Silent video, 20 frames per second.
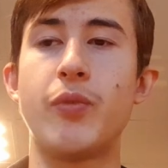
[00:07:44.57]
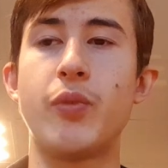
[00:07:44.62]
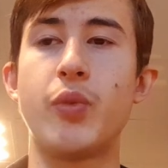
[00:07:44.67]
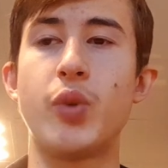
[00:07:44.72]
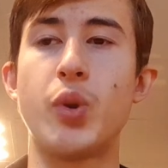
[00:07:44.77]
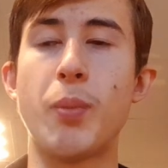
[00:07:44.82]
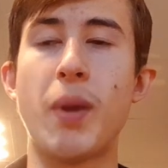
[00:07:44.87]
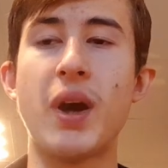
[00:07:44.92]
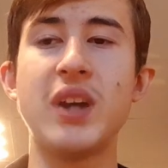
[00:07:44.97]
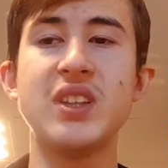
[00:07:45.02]

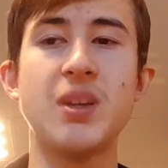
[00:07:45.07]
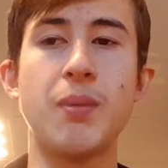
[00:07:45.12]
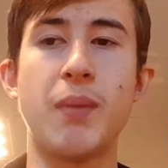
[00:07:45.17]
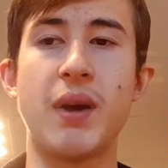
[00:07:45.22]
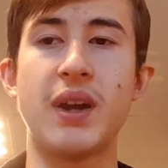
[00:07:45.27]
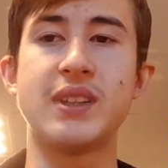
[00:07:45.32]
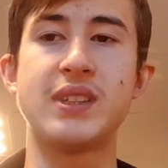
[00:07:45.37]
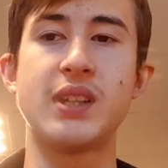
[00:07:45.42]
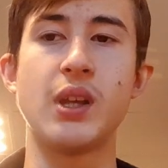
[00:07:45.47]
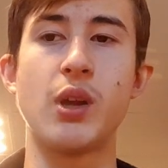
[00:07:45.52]
reminded
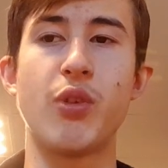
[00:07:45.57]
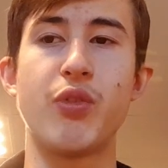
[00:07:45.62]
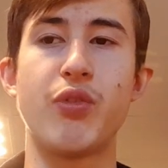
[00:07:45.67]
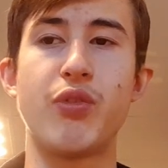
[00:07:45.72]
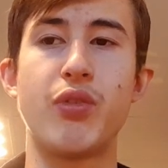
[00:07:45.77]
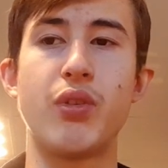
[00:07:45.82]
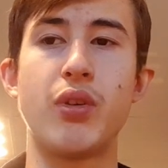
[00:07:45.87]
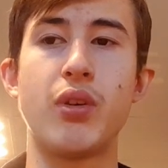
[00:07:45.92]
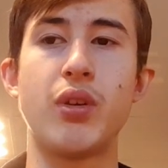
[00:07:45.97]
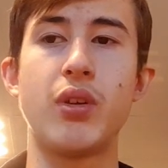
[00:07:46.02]
myself,
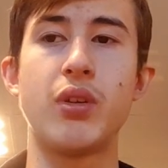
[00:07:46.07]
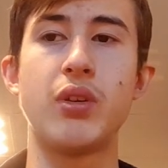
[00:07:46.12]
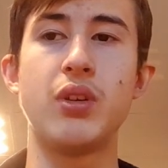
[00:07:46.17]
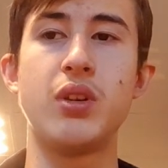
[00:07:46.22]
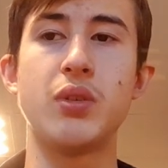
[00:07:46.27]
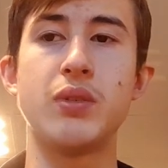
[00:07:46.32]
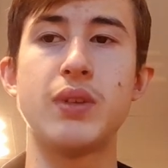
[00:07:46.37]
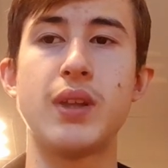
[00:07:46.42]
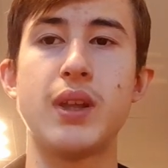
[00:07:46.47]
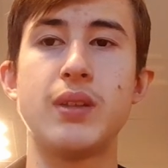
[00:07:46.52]

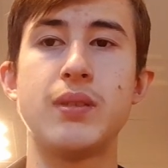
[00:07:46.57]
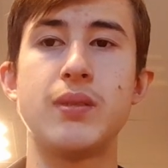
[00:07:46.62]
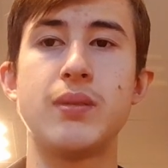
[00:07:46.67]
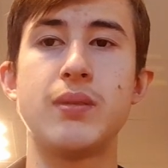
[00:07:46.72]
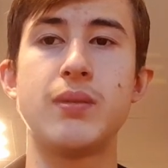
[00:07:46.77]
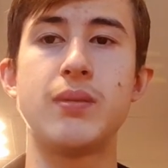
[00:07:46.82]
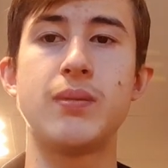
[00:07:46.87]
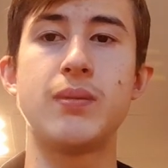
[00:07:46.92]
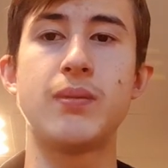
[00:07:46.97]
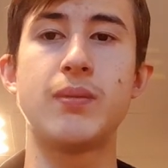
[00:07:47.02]
that
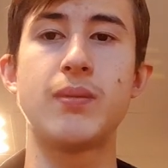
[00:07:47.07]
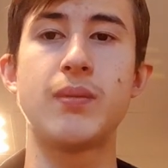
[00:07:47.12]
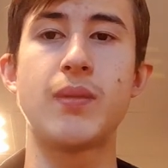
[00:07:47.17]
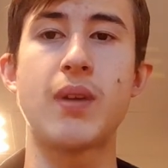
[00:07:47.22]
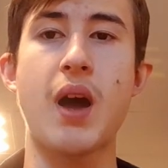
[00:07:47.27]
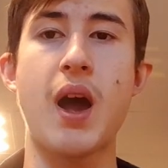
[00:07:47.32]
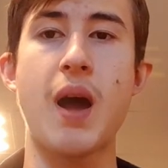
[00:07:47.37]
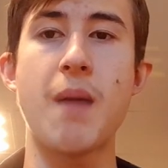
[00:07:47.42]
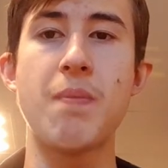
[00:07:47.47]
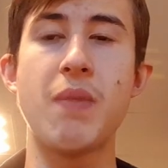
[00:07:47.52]

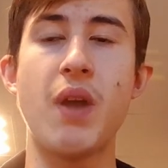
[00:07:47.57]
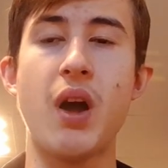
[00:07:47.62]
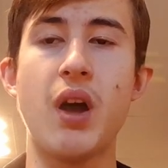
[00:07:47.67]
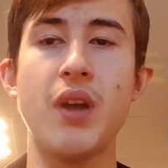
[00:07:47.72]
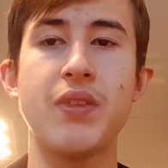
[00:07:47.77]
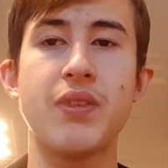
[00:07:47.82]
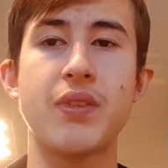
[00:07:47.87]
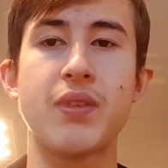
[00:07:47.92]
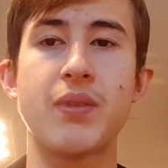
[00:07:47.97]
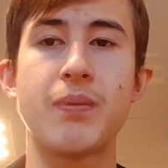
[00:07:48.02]
I'm
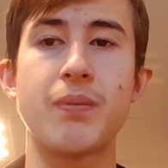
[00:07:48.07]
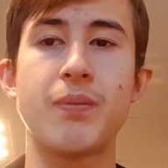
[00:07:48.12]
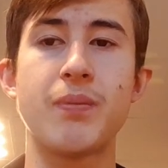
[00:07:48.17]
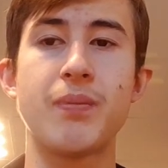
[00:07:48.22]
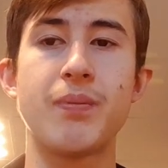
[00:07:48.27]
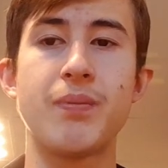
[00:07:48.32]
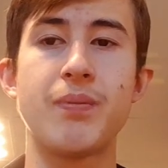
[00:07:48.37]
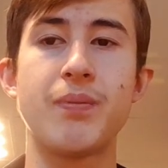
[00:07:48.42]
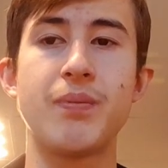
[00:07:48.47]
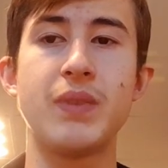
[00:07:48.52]
not
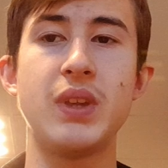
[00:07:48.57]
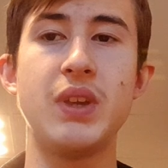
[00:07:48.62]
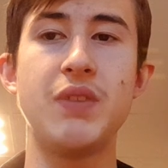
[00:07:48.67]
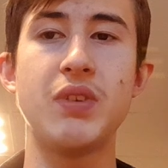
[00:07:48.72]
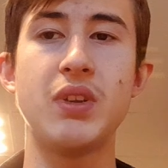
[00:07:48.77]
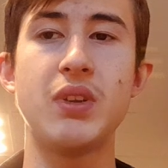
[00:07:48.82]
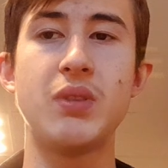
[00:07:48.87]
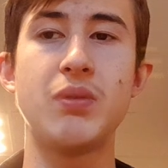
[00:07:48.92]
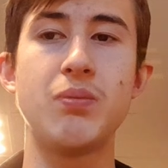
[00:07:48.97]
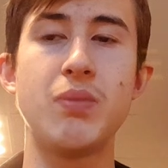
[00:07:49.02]

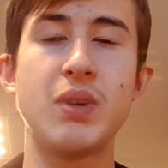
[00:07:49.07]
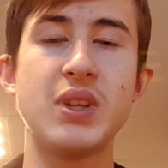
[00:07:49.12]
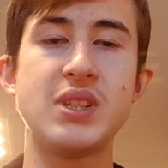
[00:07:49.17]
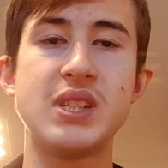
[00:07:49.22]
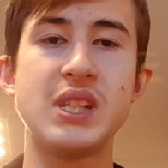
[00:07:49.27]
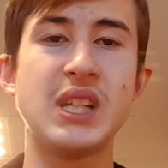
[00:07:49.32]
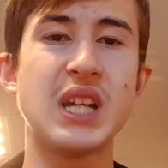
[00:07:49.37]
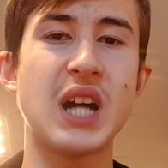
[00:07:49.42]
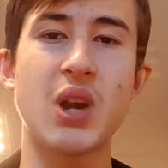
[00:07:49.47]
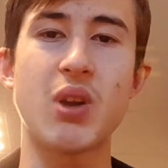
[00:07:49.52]
even
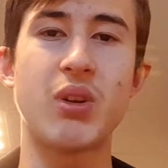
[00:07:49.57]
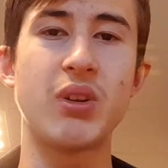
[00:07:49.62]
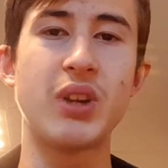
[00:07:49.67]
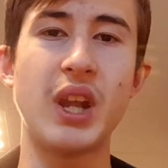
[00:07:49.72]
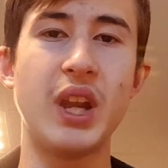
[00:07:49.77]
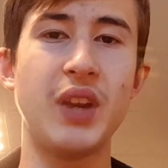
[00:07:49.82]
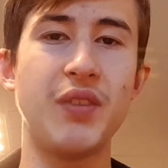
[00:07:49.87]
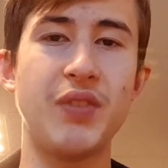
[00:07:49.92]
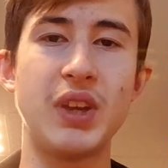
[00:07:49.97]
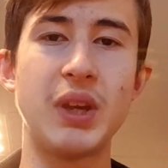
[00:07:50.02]
missing out on
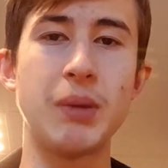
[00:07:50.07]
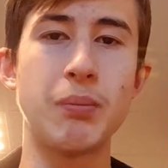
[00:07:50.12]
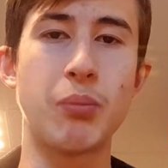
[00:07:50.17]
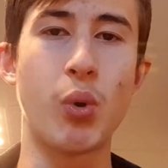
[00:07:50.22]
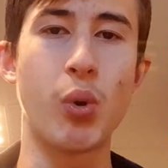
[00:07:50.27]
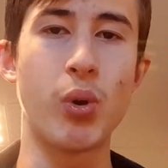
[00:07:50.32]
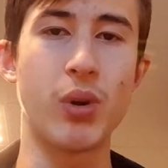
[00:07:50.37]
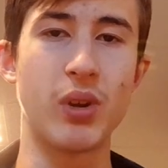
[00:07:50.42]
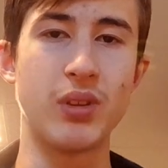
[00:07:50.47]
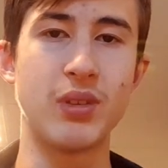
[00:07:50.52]
anything
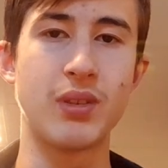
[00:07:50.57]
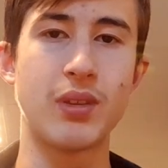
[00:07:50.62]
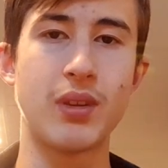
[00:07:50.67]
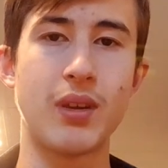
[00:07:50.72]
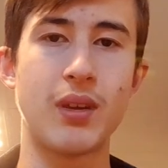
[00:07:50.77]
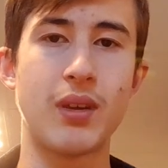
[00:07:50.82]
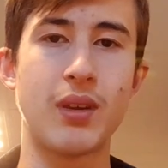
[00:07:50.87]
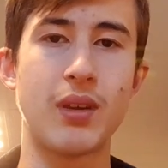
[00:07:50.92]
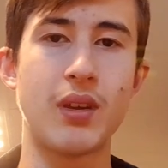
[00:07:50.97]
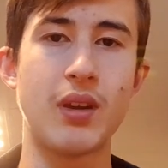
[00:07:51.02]
important.
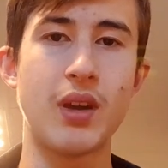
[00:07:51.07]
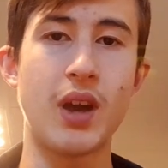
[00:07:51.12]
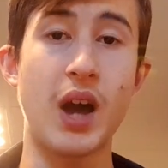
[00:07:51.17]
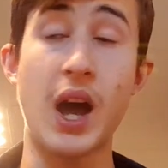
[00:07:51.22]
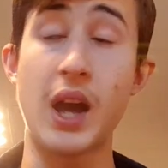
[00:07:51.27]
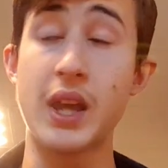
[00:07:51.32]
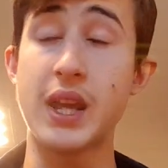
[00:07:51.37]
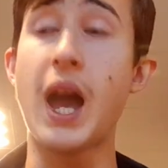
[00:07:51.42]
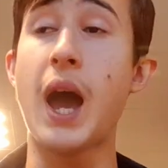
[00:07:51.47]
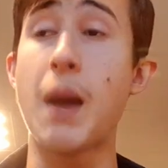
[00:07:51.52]

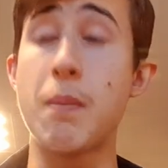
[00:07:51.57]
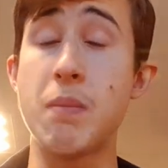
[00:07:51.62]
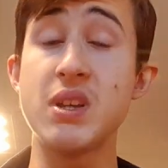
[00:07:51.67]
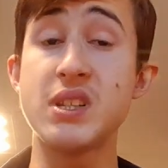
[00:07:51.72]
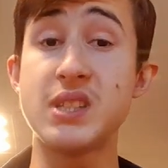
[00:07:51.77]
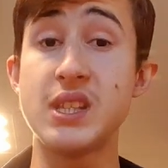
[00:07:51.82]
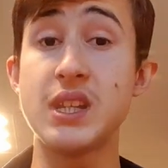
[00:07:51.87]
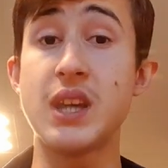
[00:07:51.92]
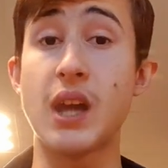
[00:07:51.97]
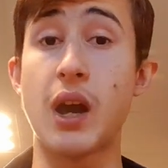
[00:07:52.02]
Yeah, I'm
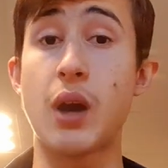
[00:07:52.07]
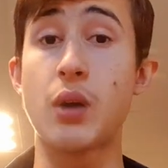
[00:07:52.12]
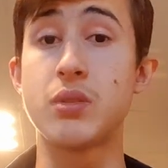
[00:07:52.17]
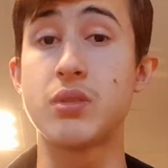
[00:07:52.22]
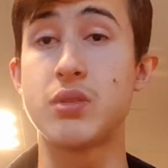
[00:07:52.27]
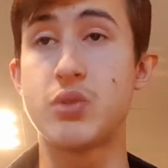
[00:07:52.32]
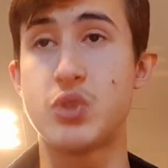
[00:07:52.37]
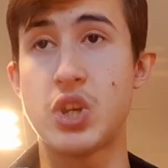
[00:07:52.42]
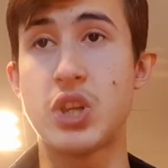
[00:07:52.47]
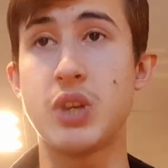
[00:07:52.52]
missing
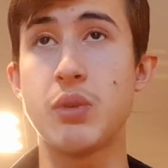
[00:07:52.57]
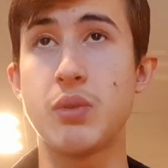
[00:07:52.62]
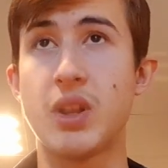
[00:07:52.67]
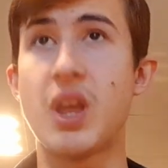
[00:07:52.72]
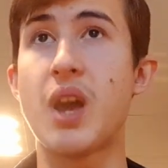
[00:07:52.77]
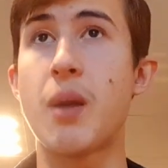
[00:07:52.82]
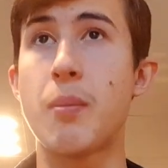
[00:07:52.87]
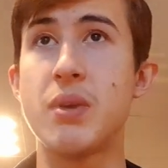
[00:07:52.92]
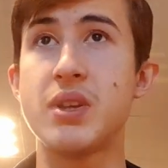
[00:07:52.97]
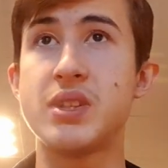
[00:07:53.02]
out.
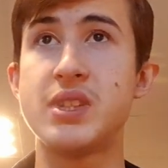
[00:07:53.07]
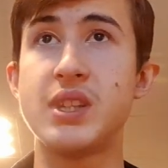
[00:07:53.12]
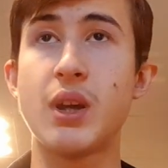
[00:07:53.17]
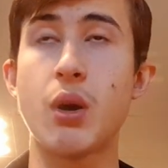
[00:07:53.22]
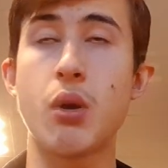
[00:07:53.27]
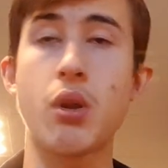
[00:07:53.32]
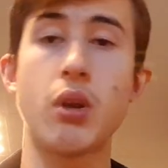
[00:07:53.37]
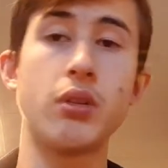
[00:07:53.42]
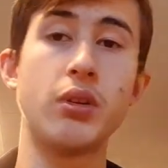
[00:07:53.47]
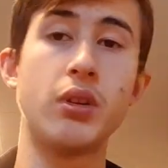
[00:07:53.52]
Genuinely, I'm missing
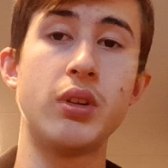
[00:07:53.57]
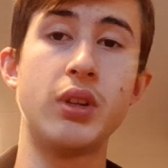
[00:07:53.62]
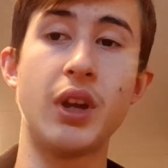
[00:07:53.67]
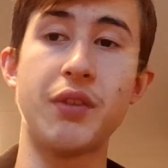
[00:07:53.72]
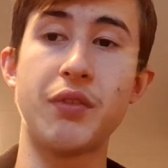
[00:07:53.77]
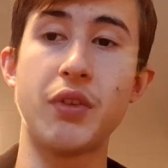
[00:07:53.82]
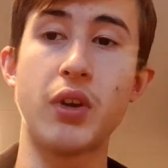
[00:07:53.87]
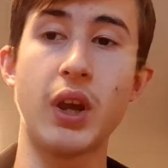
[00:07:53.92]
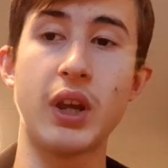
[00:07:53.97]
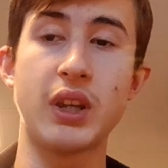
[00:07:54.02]
out on
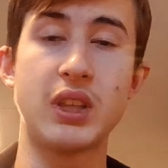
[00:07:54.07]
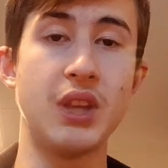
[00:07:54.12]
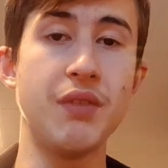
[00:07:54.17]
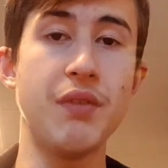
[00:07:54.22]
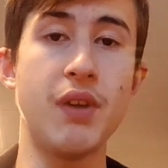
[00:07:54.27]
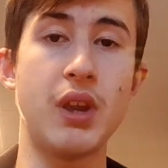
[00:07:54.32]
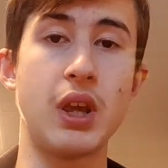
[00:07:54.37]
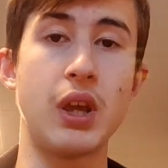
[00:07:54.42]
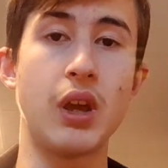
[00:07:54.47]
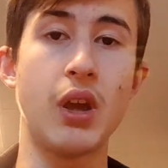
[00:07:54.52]
another
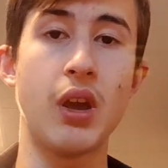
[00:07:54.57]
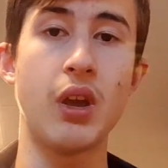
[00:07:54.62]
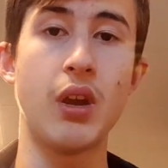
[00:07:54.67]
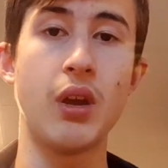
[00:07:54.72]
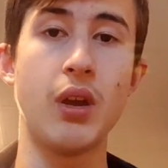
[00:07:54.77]
activity.